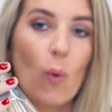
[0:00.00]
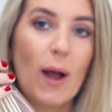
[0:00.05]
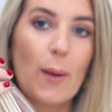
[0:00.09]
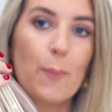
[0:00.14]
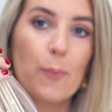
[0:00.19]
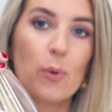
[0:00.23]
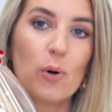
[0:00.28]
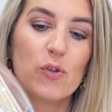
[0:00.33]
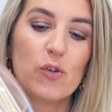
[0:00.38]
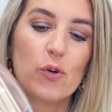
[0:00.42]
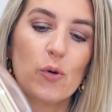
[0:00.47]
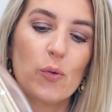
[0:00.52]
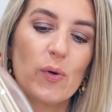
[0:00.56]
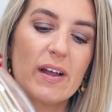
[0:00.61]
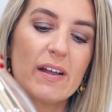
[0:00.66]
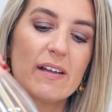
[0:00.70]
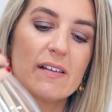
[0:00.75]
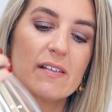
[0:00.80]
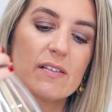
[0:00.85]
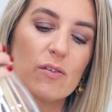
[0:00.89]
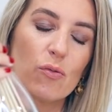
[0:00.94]
wine bottle
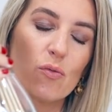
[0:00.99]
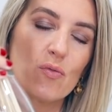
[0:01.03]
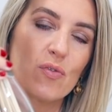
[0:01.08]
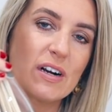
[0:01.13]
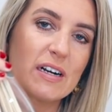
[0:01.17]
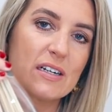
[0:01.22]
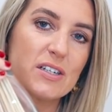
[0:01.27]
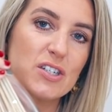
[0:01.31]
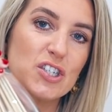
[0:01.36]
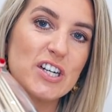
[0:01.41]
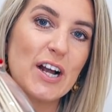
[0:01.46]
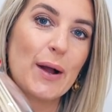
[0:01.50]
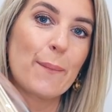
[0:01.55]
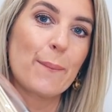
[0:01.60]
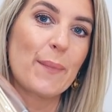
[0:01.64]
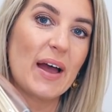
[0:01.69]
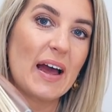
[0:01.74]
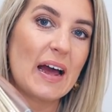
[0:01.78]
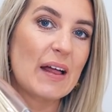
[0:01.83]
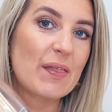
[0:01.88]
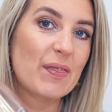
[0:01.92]
is the rich
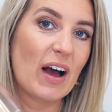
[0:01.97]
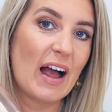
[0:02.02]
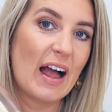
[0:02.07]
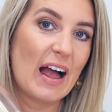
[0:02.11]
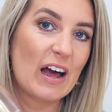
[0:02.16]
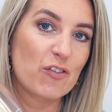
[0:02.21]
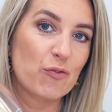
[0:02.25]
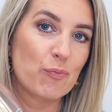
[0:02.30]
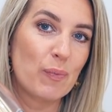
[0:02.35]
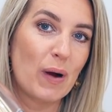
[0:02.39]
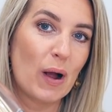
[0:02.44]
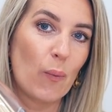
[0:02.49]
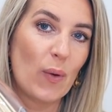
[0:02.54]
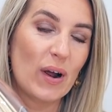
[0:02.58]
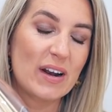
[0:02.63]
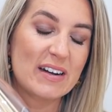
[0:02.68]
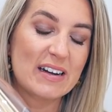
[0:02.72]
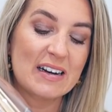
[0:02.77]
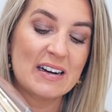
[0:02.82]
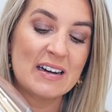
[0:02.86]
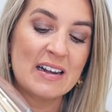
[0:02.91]
champagne that I had for my
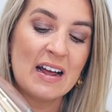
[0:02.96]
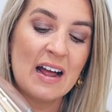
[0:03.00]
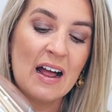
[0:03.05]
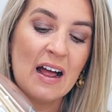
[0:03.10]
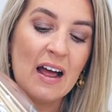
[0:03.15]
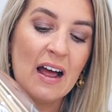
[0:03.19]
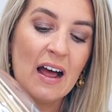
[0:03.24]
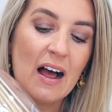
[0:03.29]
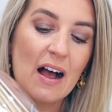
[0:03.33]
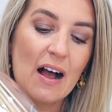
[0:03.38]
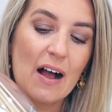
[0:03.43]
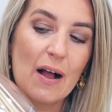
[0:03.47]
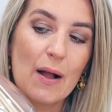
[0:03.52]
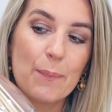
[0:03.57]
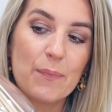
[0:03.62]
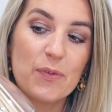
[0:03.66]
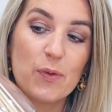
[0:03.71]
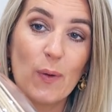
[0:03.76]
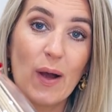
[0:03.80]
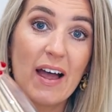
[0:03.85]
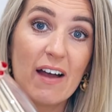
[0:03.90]
wedding.
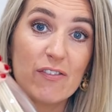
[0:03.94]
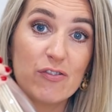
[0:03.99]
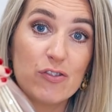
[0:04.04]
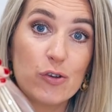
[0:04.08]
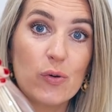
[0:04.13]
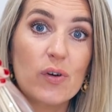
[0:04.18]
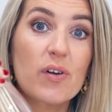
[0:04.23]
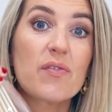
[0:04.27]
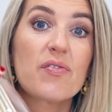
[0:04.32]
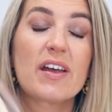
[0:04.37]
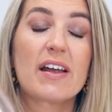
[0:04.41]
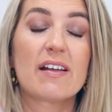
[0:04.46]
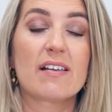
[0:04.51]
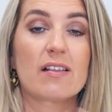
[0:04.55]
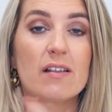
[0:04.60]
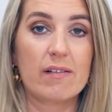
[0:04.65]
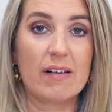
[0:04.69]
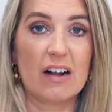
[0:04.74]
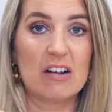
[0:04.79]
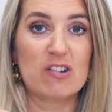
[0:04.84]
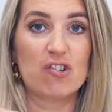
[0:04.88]
So I have two of these, and
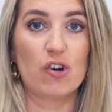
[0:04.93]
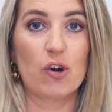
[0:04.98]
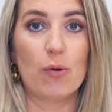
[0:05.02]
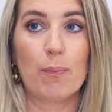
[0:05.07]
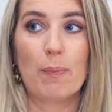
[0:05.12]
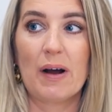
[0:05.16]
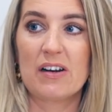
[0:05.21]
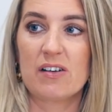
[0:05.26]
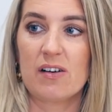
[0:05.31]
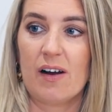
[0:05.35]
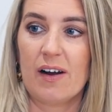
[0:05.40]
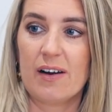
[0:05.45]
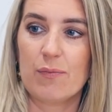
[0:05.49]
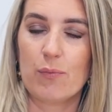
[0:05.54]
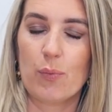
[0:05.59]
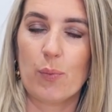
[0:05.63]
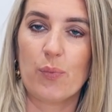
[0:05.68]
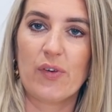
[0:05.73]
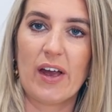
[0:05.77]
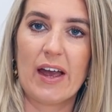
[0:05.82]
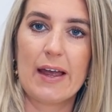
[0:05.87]
they're actually on my dining
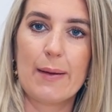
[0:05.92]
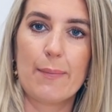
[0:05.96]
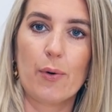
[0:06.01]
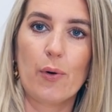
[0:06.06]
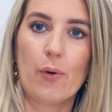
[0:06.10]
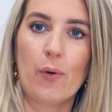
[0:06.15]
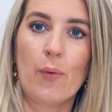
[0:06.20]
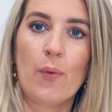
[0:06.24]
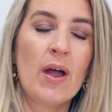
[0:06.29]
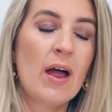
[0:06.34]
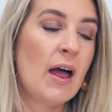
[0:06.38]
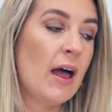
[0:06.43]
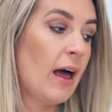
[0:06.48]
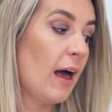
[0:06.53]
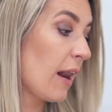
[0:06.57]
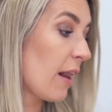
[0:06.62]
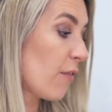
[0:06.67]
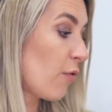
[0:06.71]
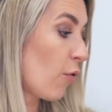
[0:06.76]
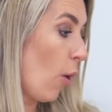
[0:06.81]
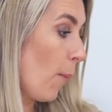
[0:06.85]
room table.
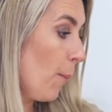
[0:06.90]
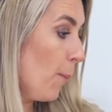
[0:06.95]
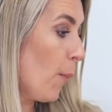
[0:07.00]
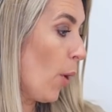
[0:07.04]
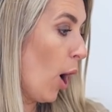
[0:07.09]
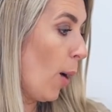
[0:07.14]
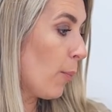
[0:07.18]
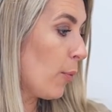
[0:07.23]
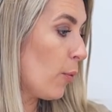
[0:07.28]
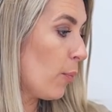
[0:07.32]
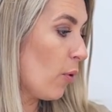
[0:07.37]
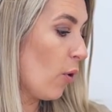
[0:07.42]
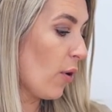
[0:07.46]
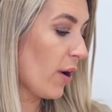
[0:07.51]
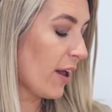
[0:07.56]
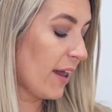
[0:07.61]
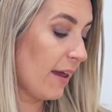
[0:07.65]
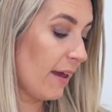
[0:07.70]
And I've got a marble block